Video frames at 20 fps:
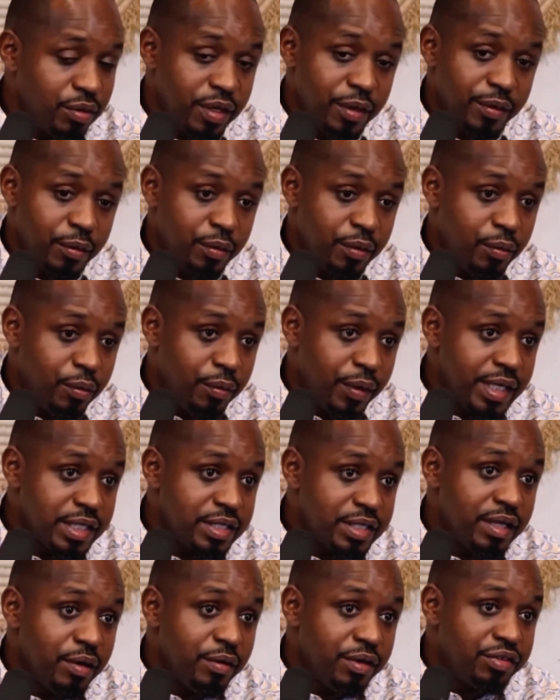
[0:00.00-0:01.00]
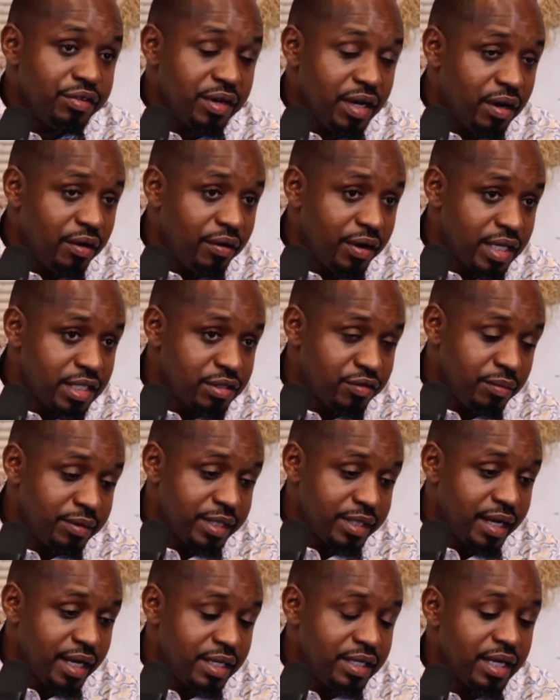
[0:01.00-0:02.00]
We went there with 3 lawyers from
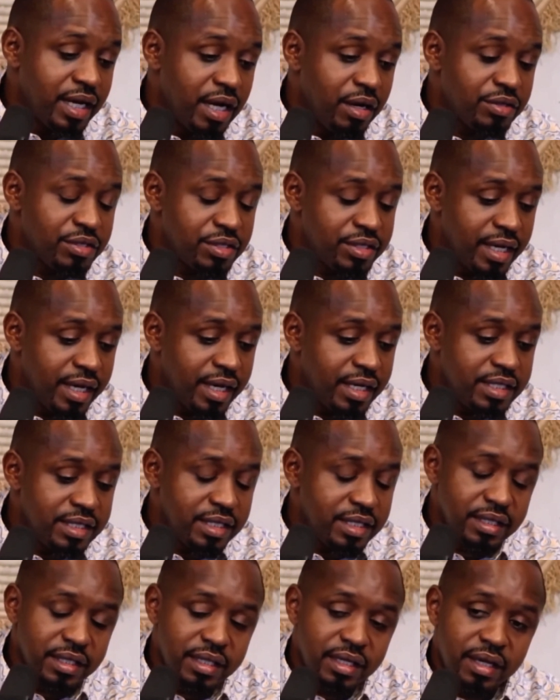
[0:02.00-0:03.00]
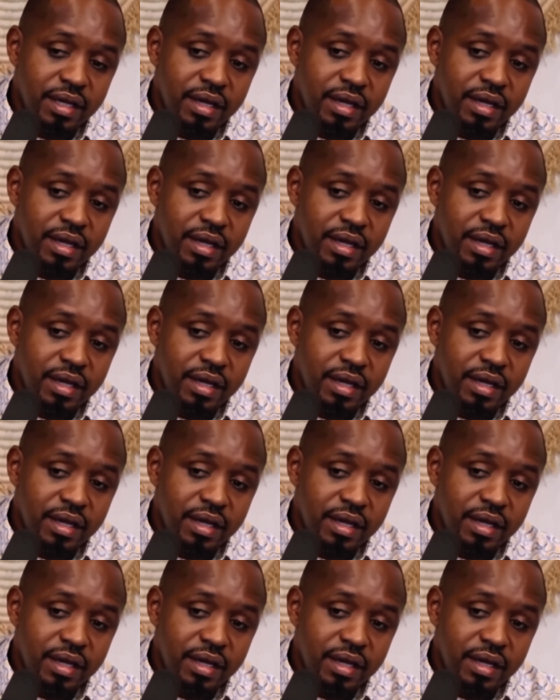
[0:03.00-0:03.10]
Tanganyika Law Society,